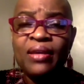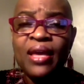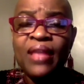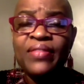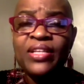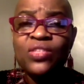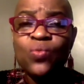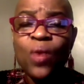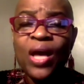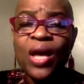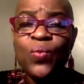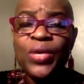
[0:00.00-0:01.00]
That's why
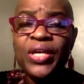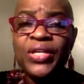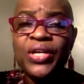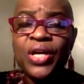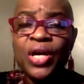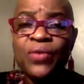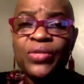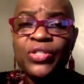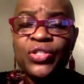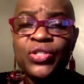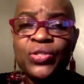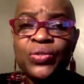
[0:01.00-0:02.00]
we encourage
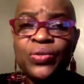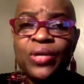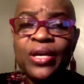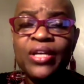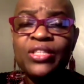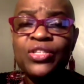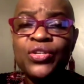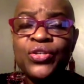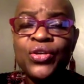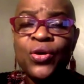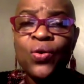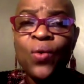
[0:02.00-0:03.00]
you to
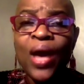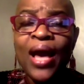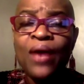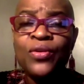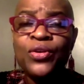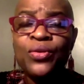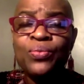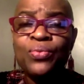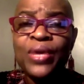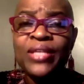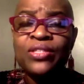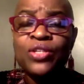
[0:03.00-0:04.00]
know how your
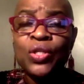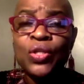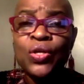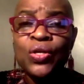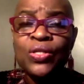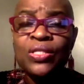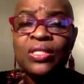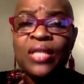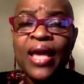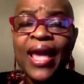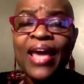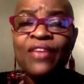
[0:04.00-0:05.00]
breast looks
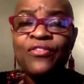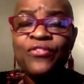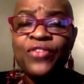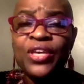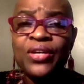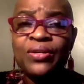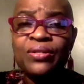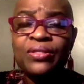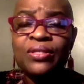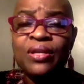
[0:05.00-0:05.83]
and feels.